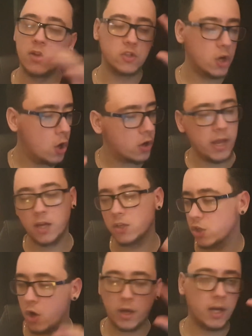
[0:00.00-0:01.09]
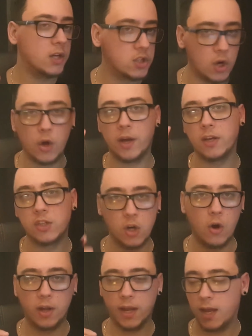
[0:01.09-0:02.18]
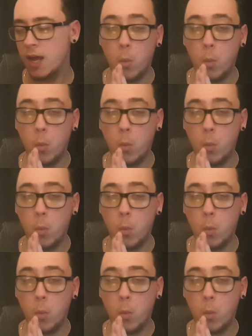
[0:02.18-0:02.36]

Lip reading: and talking and talking and talking and talking.